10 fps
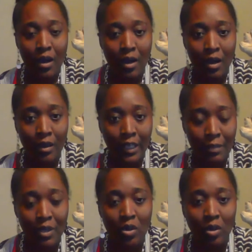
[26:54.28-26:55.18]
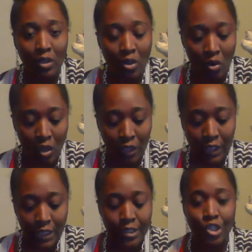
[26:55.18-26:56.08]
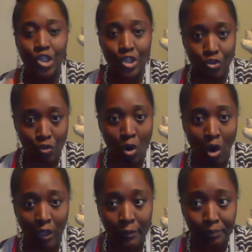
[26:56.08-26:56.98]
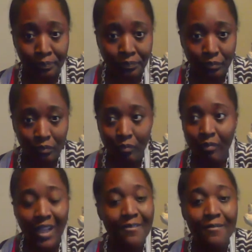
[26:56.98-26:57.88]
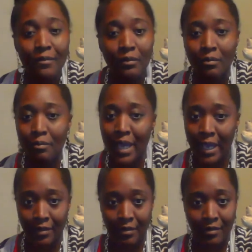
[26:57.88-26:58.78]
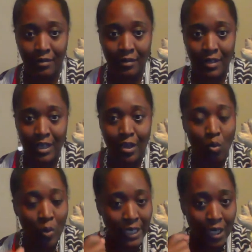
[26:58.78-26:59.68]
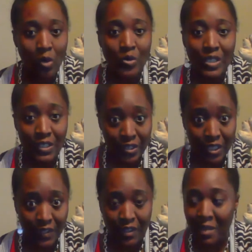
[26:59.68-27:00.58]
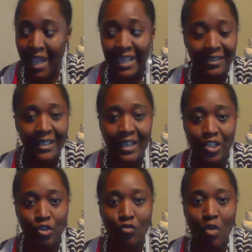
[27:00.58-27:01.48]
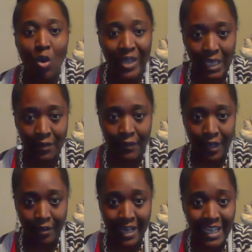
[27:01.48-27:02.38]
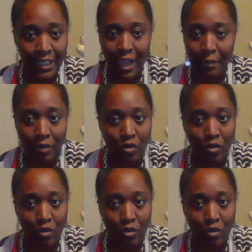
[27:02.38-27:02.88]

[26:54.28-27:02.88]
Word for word: uh, a chemical called gingerol man, when it goes in the system, anything that's growing in there, any type